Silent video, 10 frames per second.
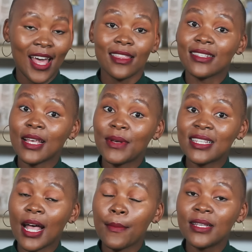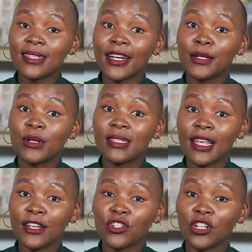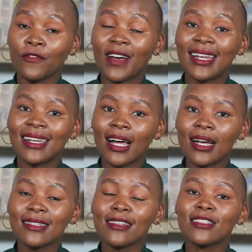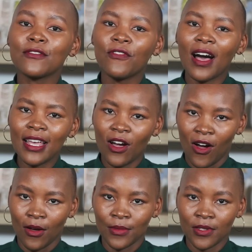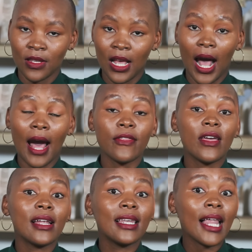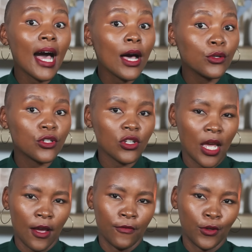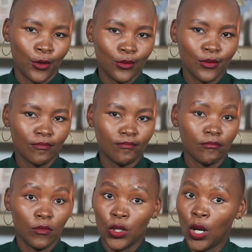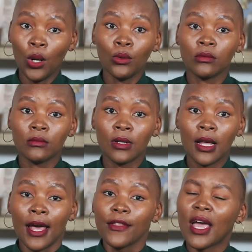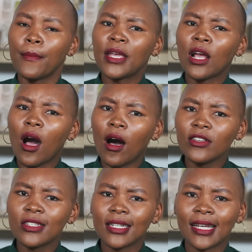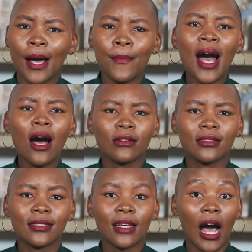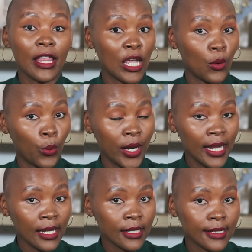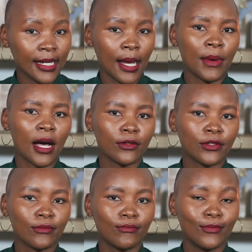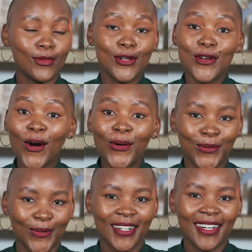The Zamas are in possession of unlicensed firearms. Are they allowed to have those? No. They are being asked to come out. Are they willing to come out? No.